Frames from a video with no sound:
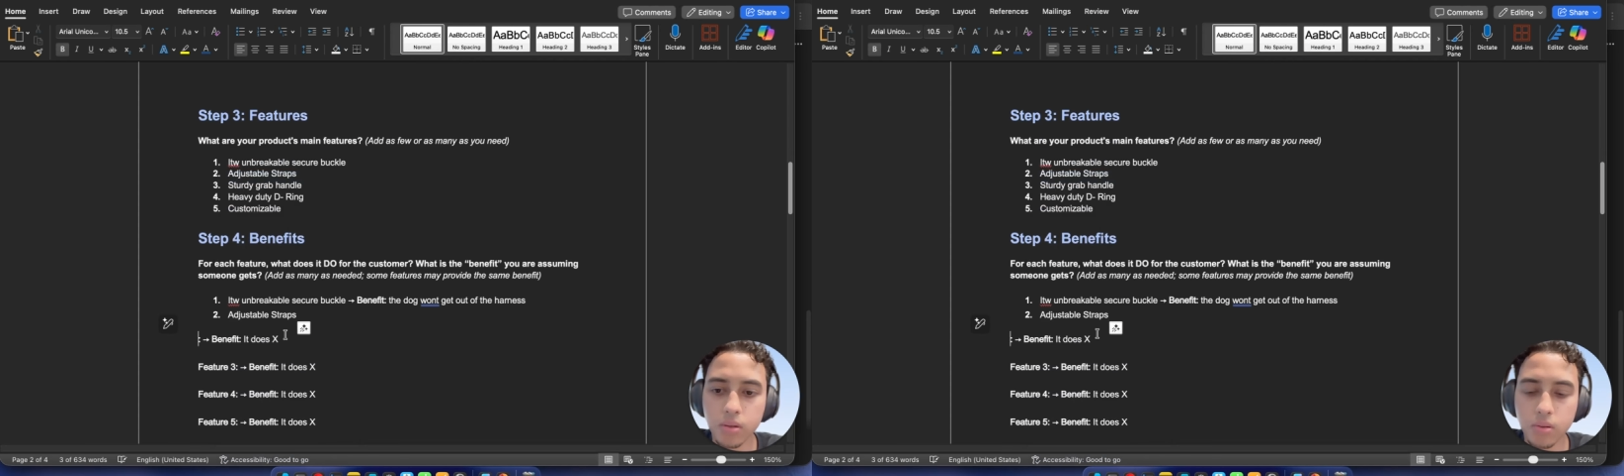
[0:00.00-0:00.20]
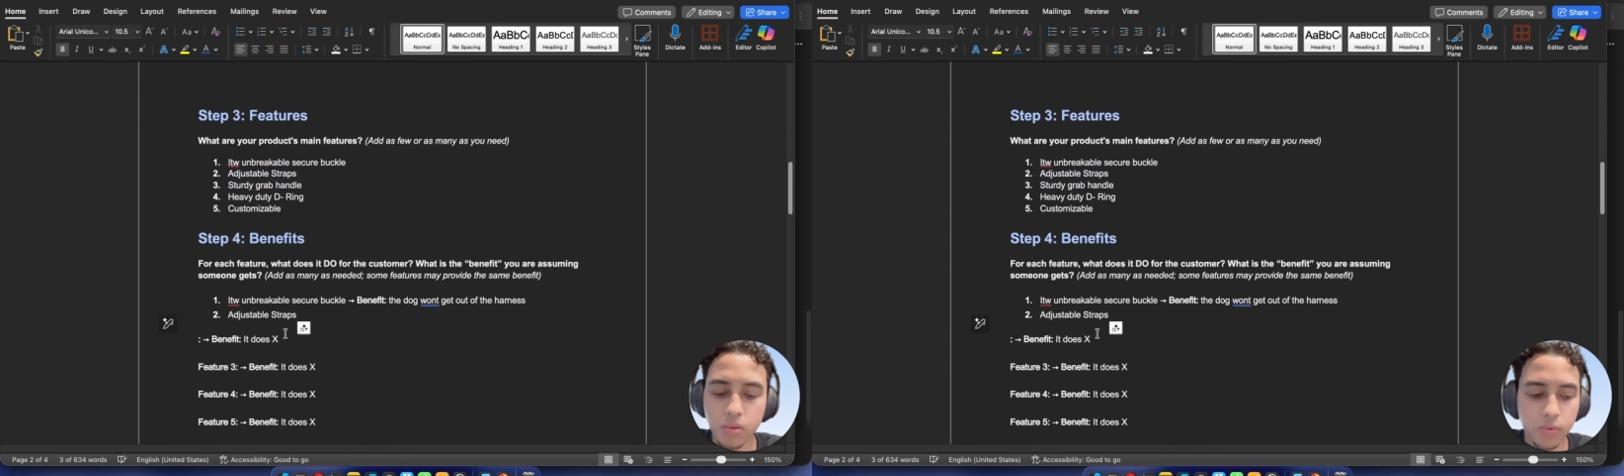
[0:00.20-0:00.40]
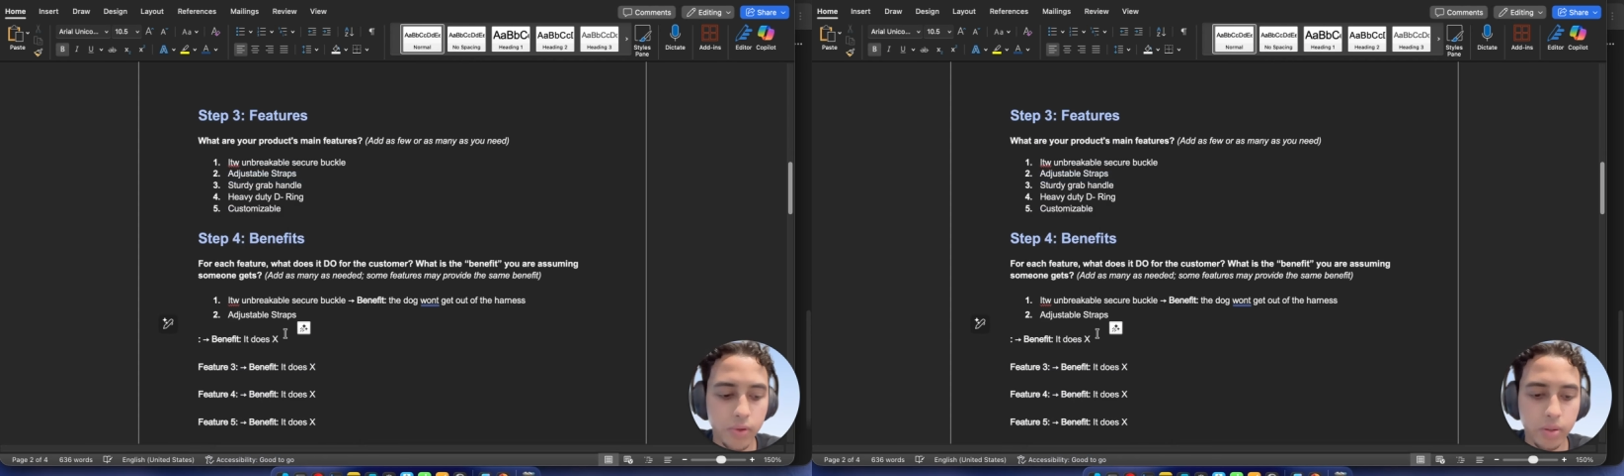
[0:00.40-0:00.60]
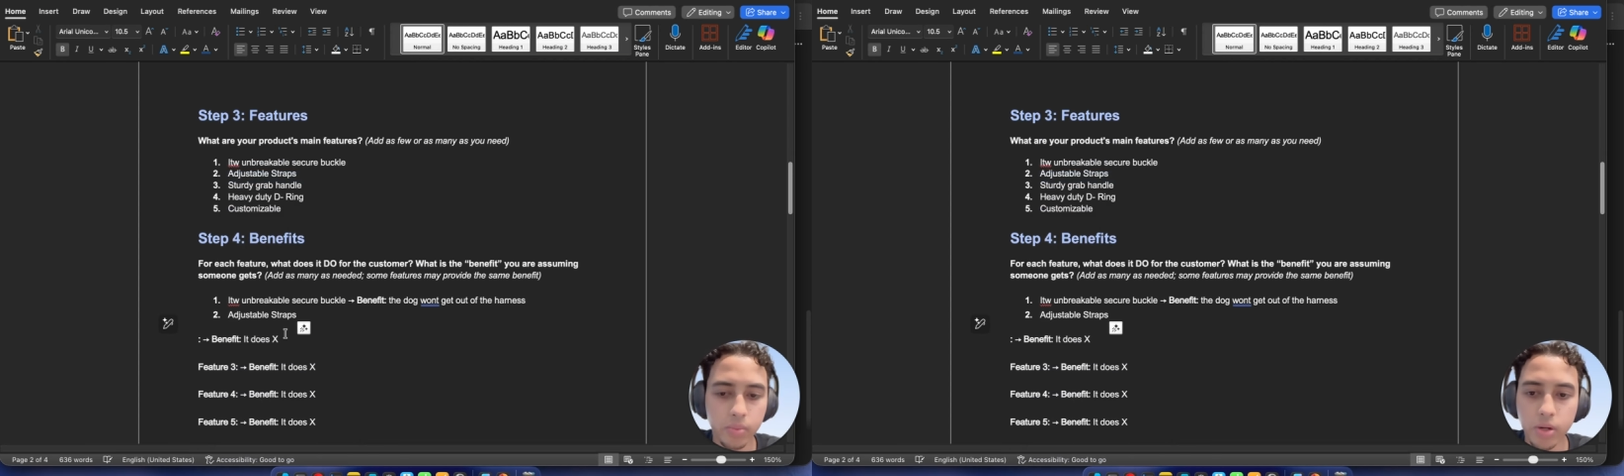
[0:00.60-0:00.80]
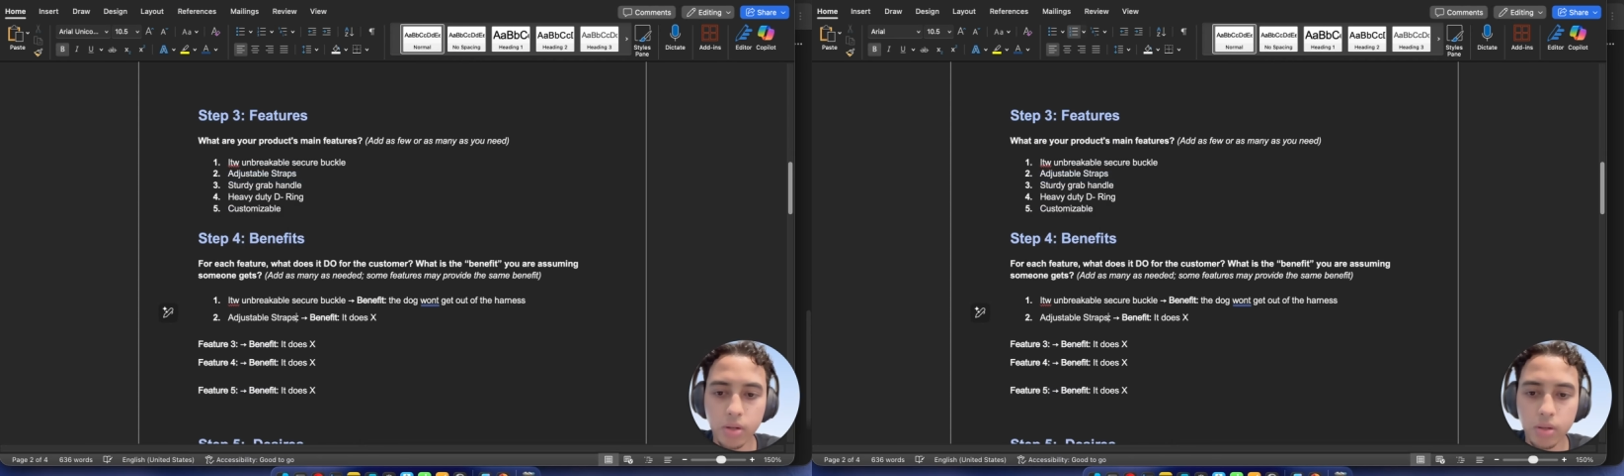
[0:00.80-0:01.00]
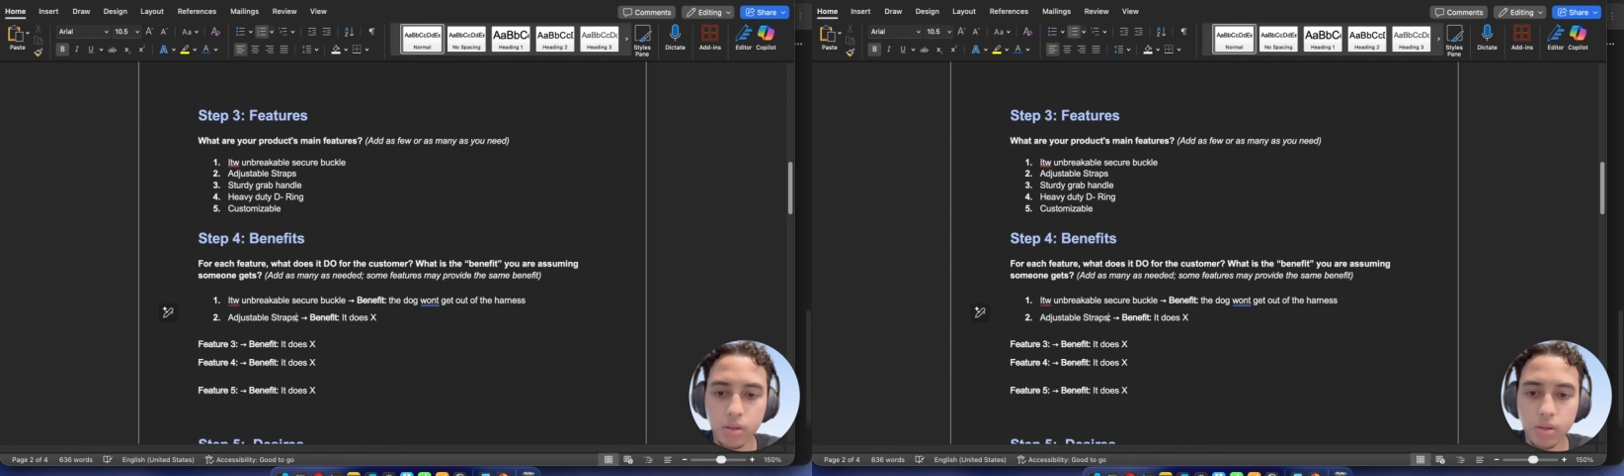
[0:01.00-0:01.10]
Hopefully I don't break it.